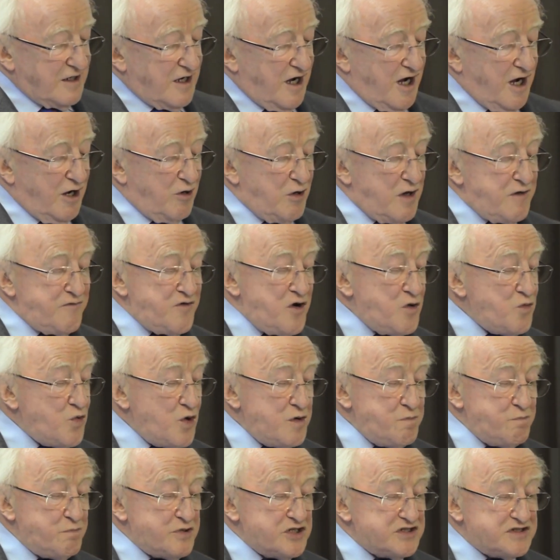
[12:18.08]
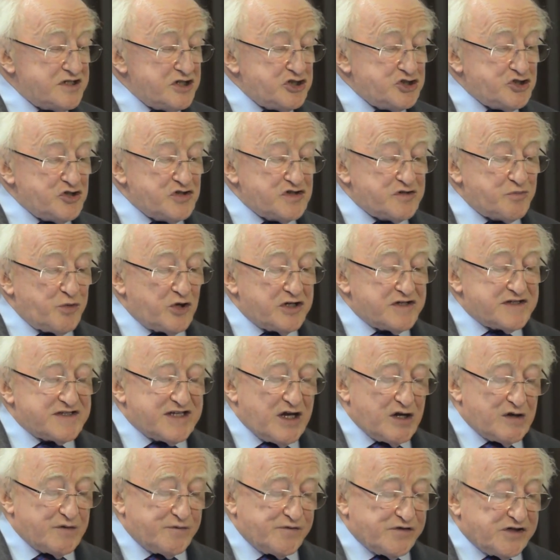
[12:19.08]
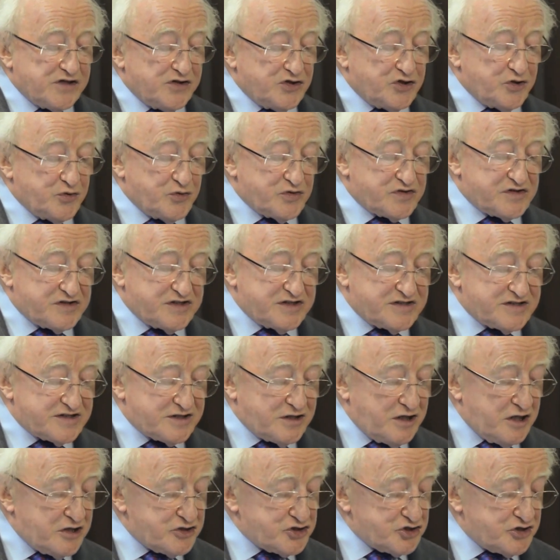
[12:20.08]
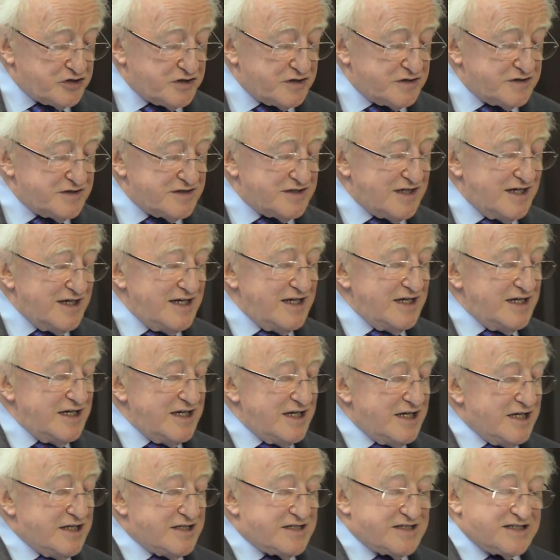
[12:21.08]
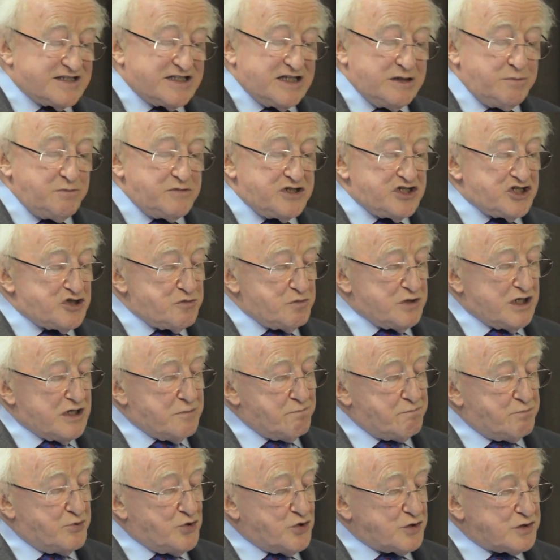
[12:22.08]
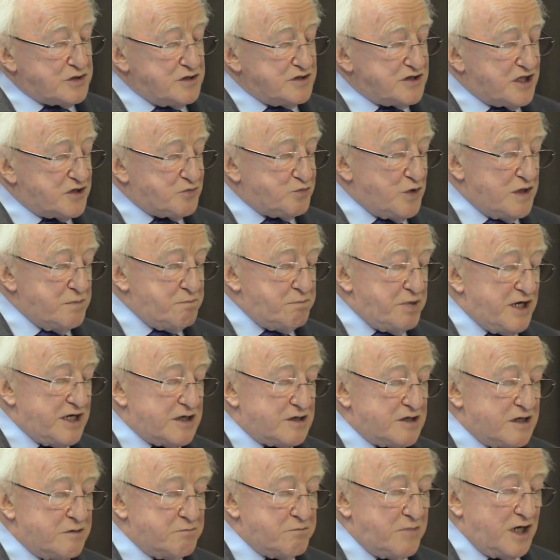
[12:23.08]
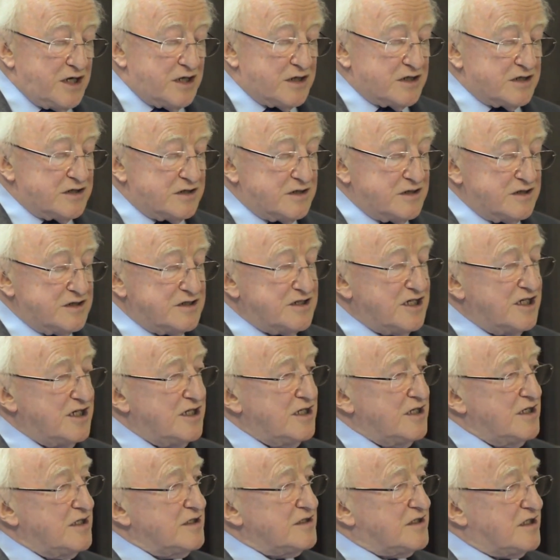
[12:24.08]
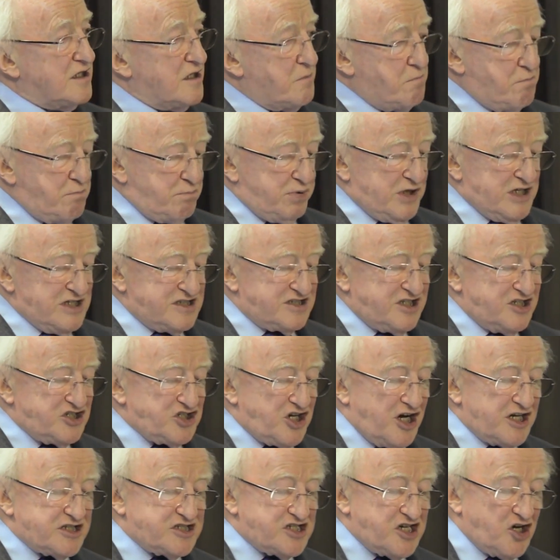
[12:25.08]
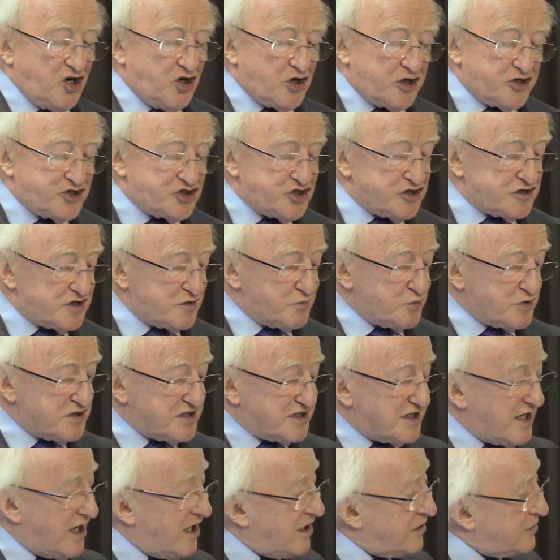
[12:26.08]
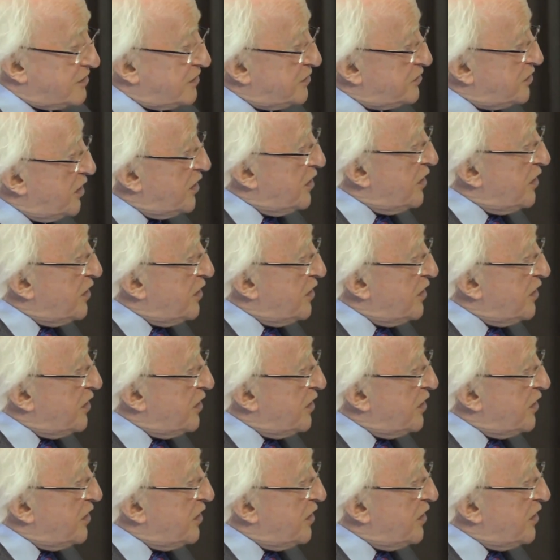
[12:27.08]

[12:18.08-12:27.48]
However one positions oneself in those discussions, it seems to me important that we bear in mind the implicit ideology that was carried